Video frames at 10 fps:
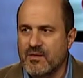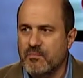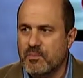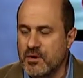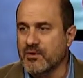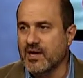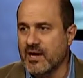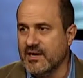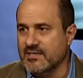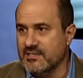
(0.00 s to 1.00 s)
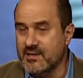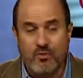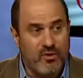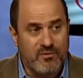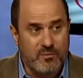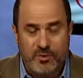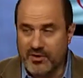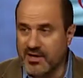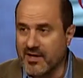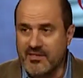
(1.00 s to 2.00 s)
Beer guys, and I'm more of a beer
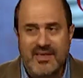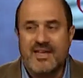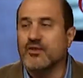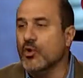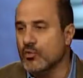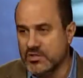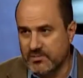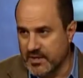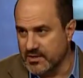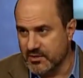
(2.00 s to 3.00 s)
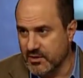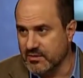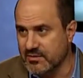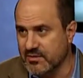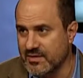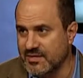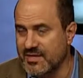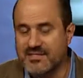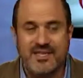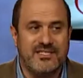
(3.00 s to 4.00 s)
guy, they get no respect at all. All right,
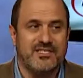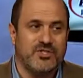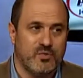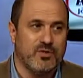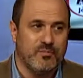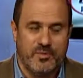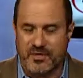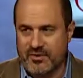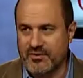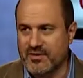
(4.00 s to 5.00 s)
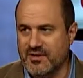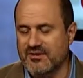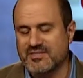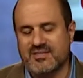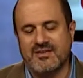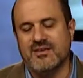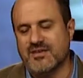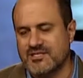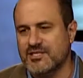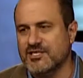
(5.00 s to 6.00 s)
they just swill beer. It's like
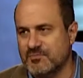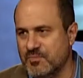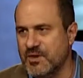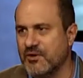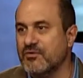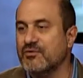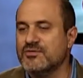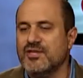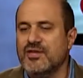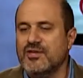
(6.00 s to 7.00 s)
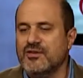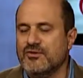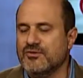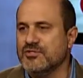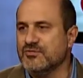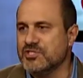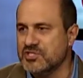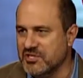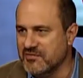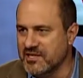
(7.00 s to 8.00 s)
it's beer. There's no
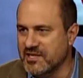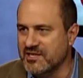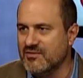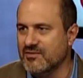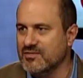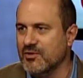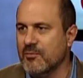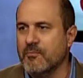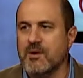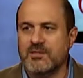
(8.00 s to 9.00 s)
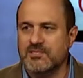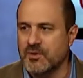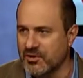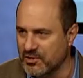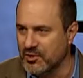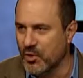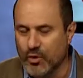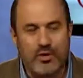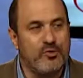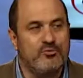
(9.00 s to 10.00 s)
sniffing it. There's no smelling the
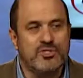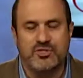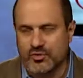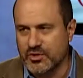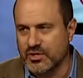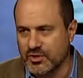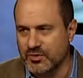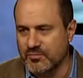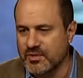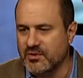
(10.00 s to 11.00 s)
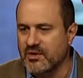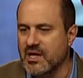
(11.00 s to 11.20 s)
cork. You just drink a good beer.